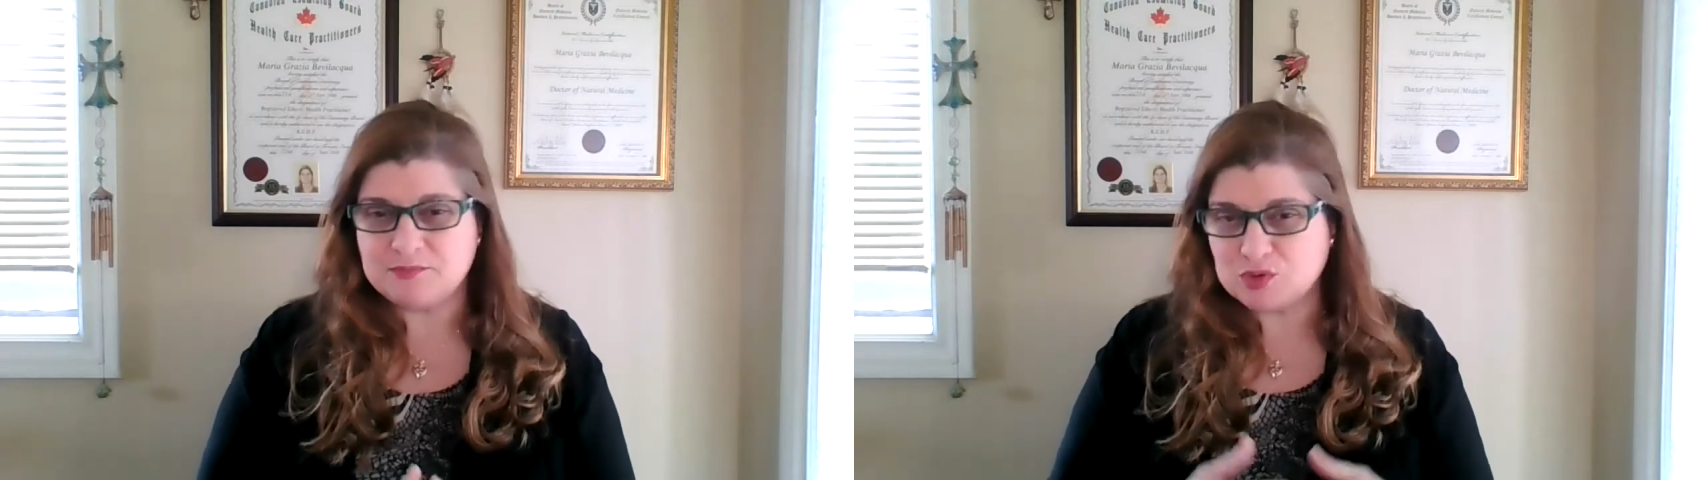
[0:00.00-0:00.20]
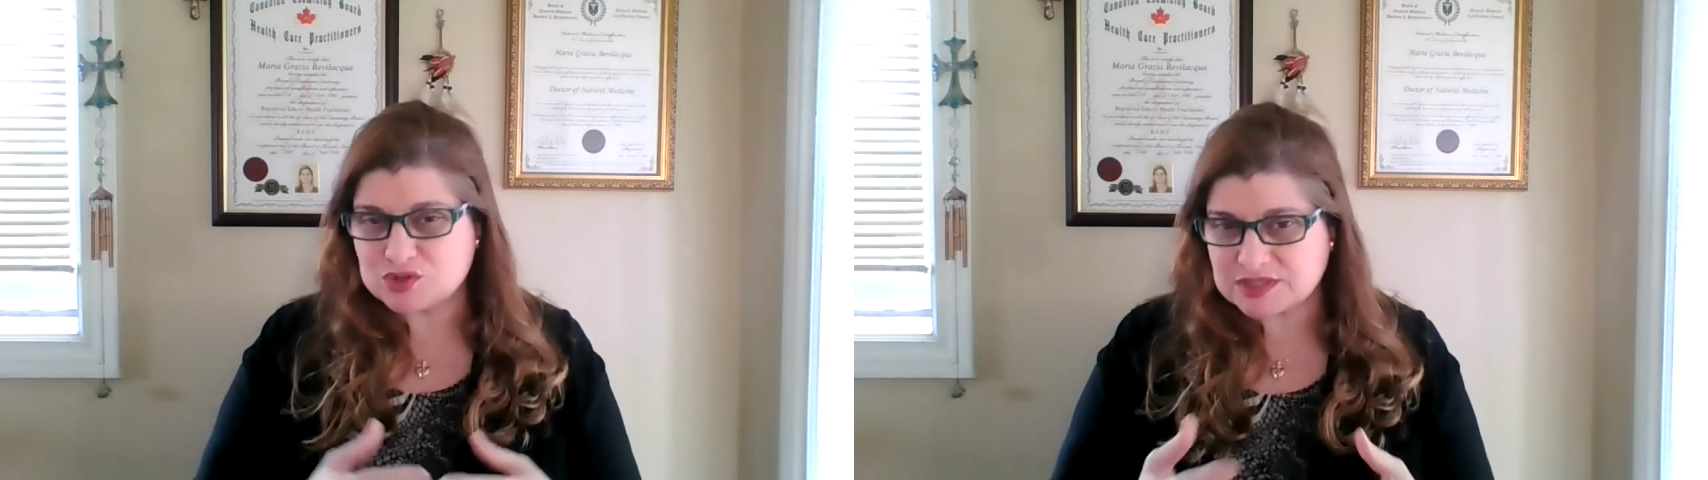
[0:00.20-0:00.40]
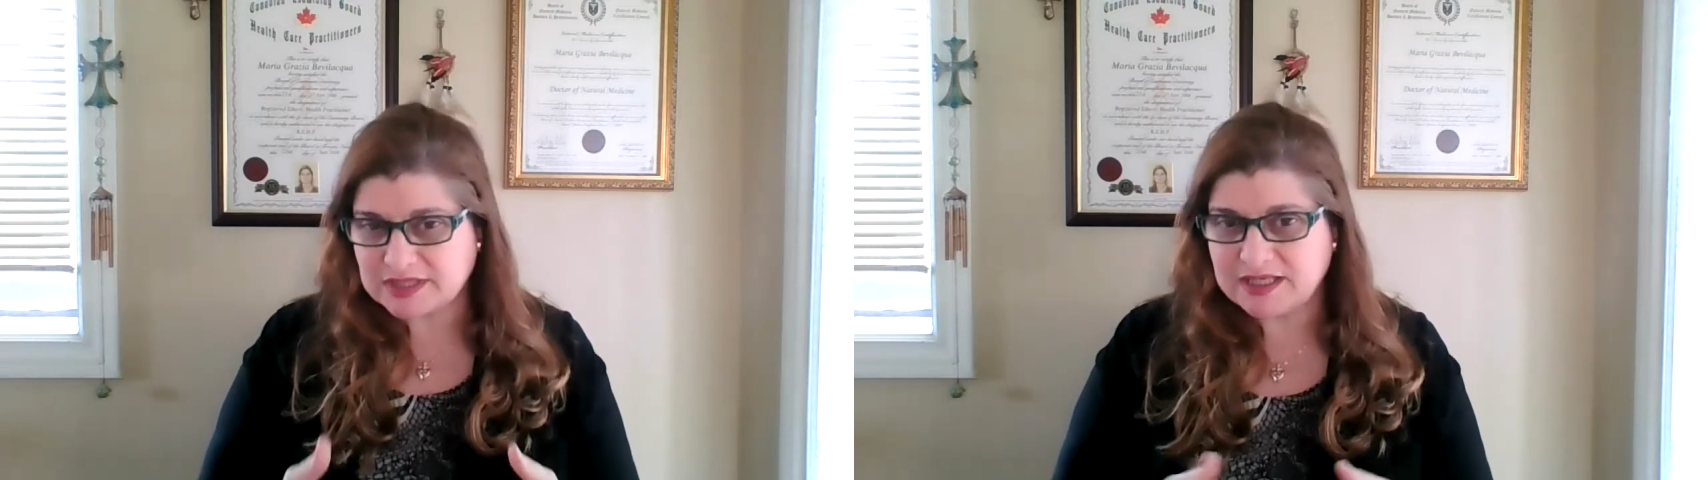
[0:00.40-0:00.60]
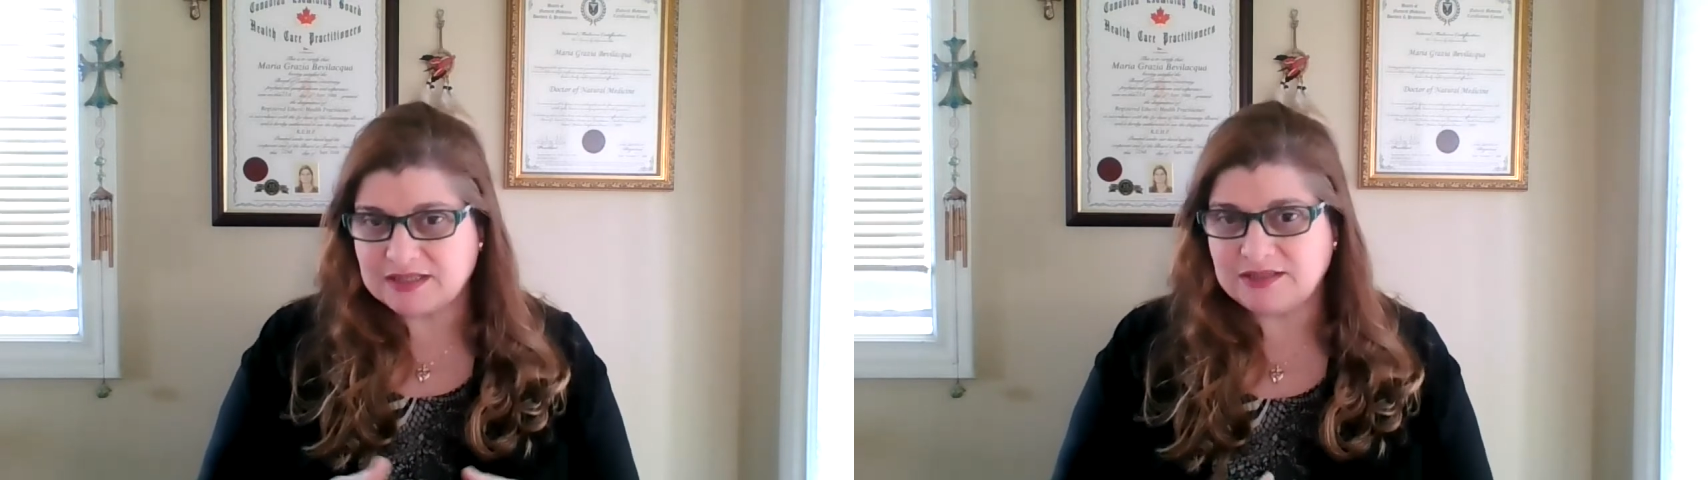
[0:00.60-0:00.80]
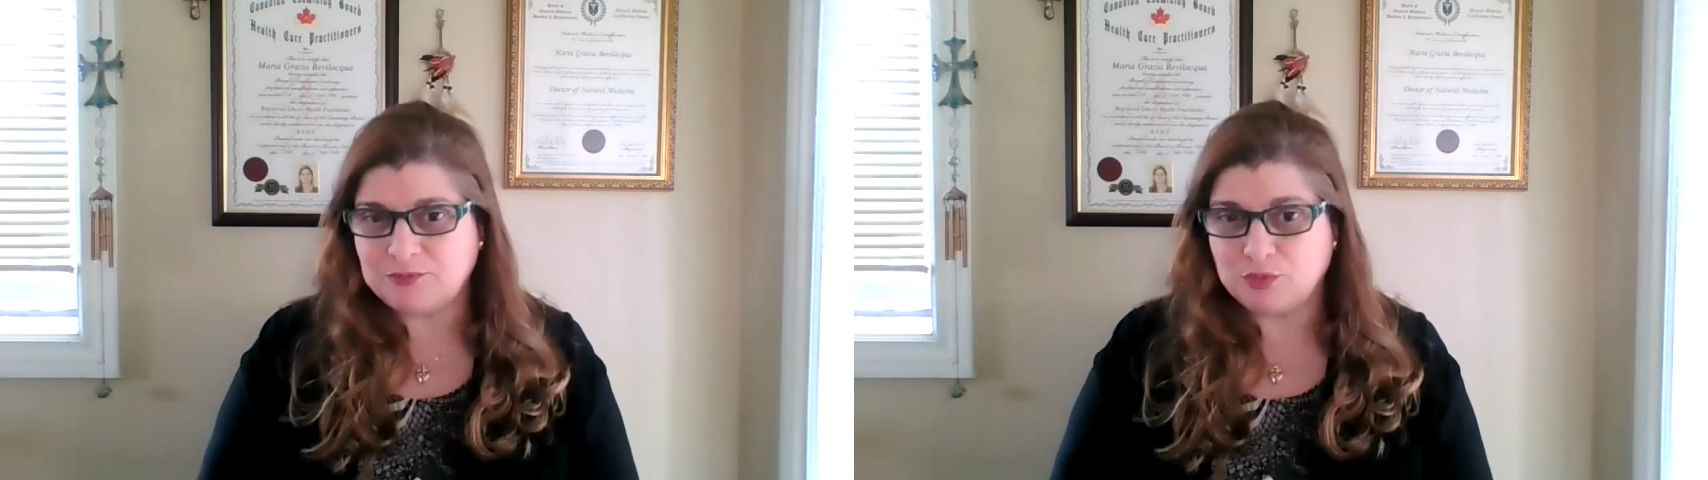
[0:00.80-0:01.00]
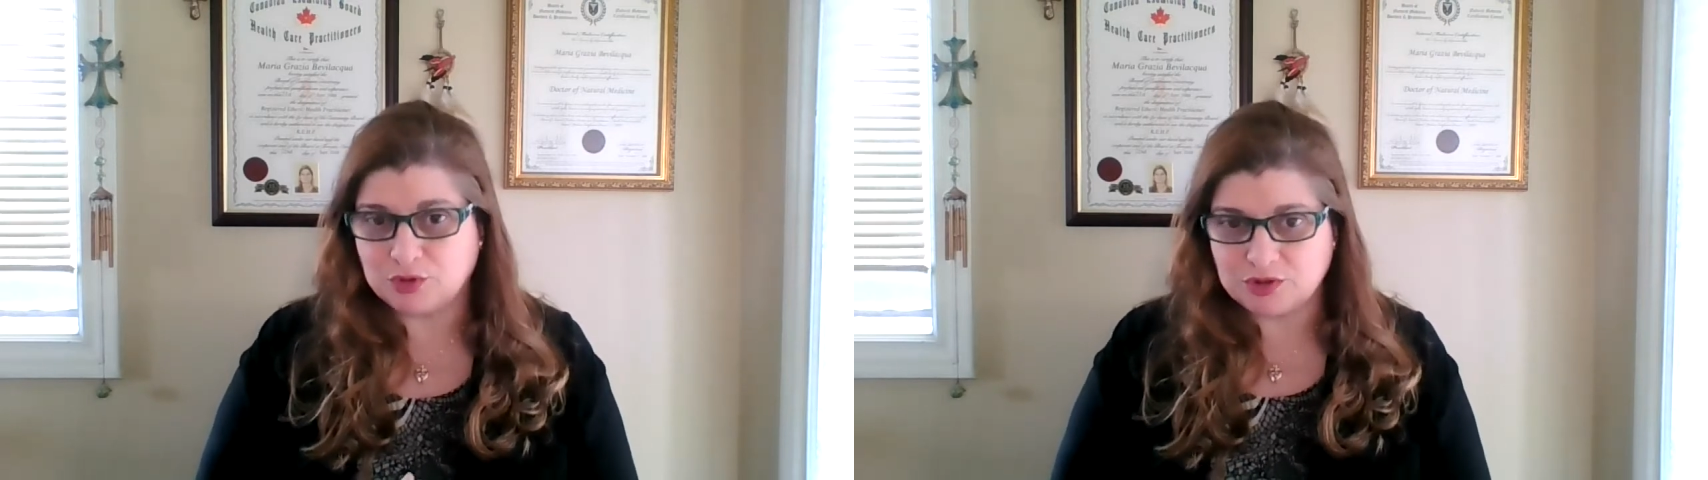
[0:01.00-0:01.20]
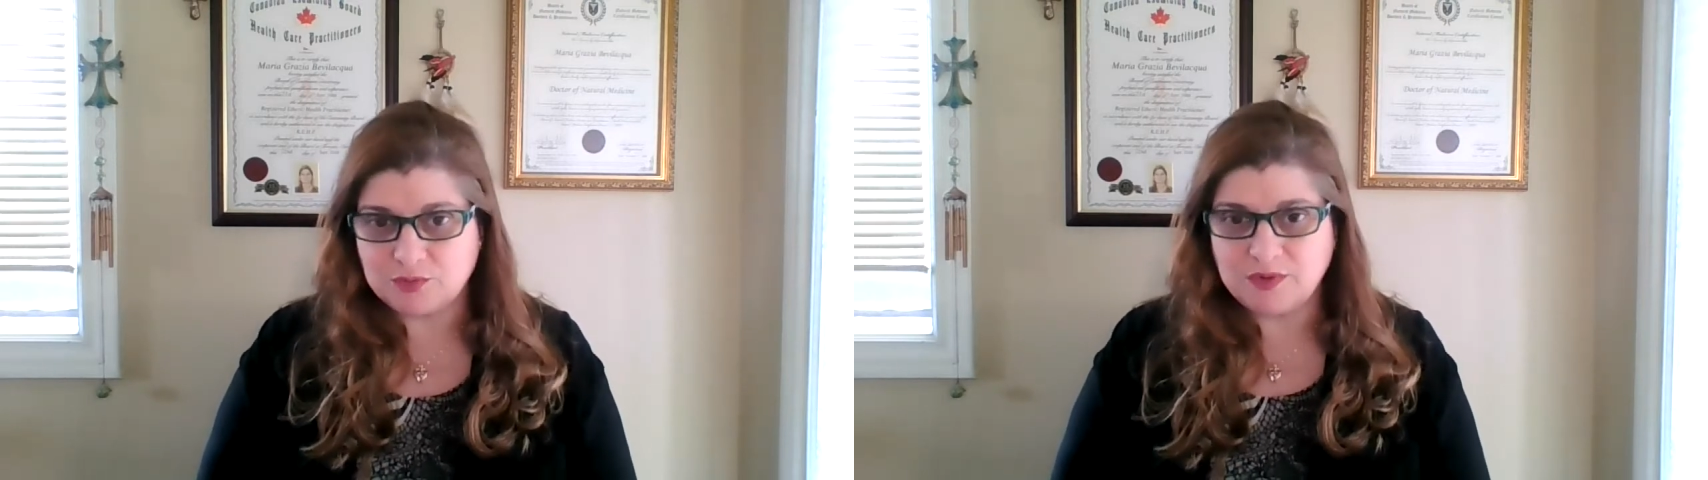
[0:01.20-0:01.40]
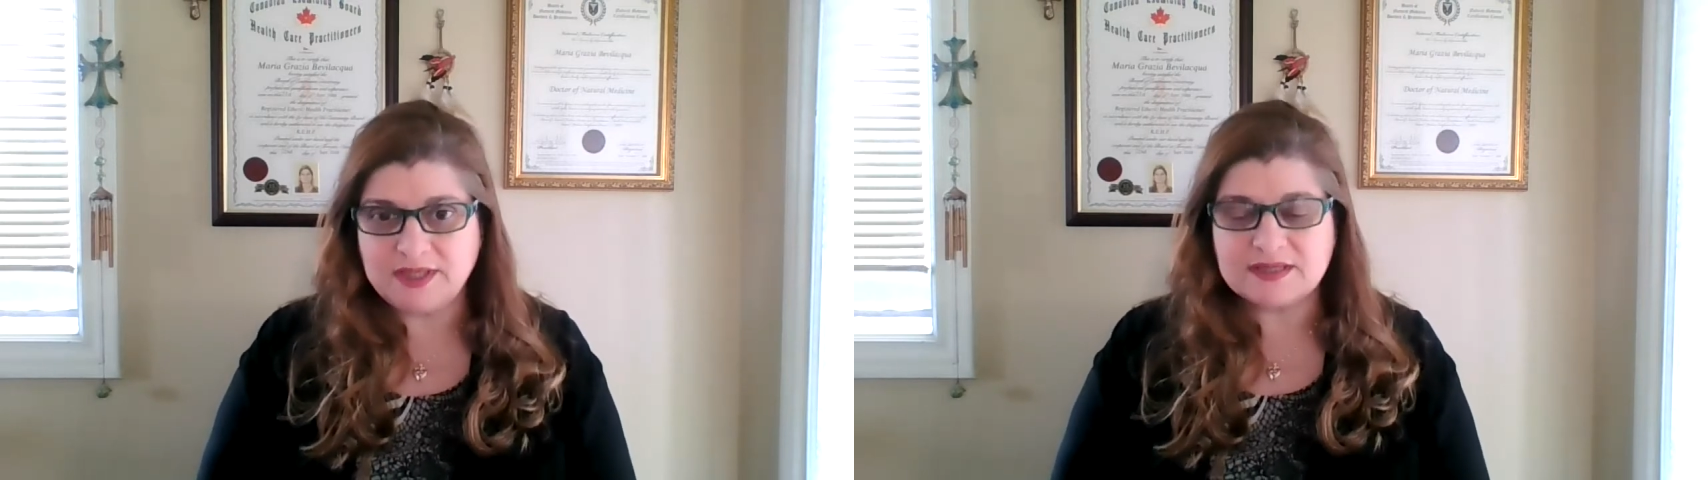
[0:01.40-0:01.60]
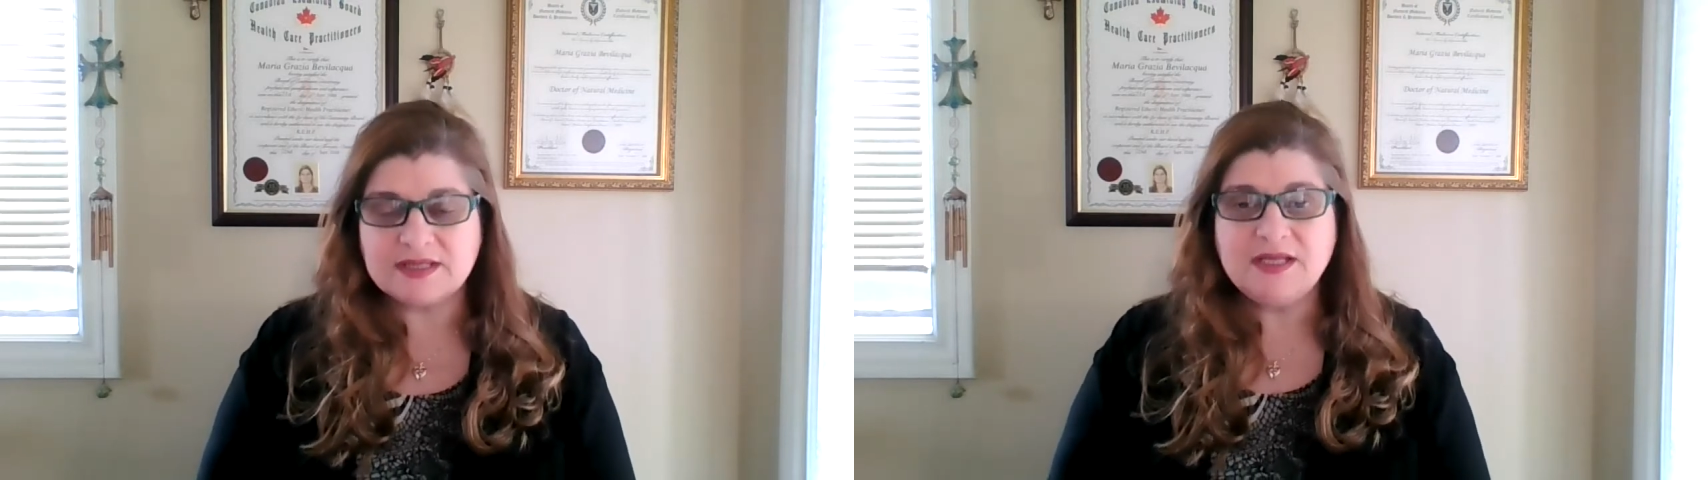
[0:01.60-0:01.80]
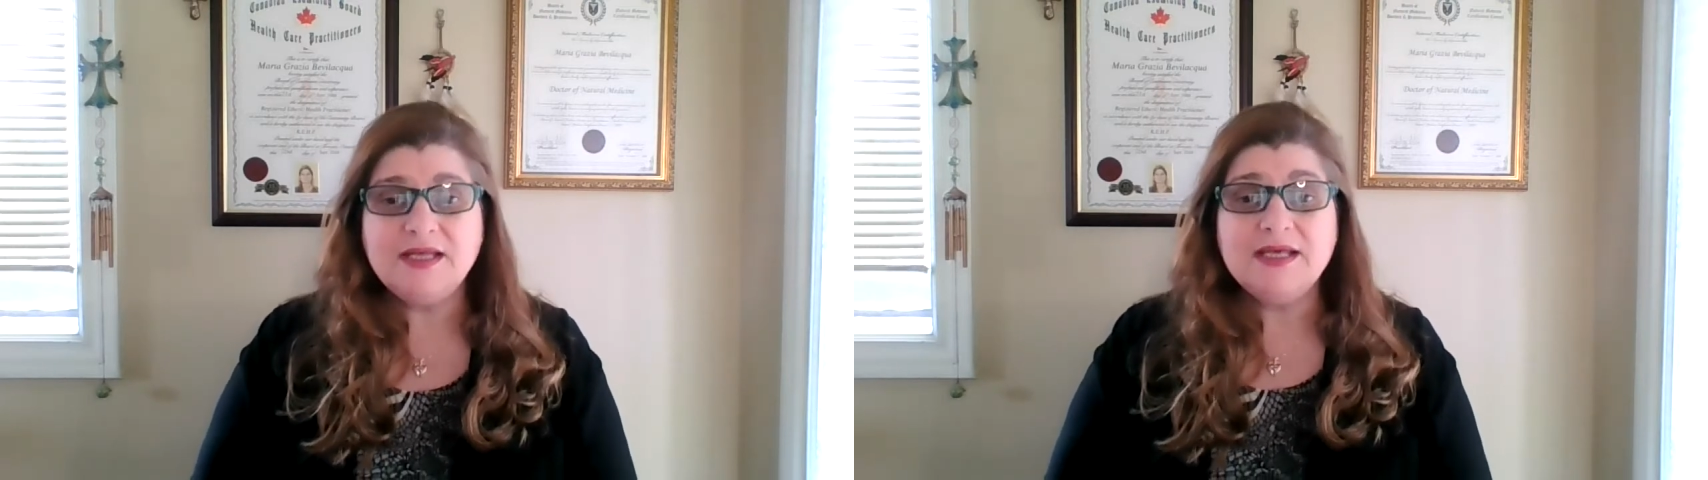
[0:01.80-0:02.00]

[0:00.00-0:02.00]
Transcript: most likely work with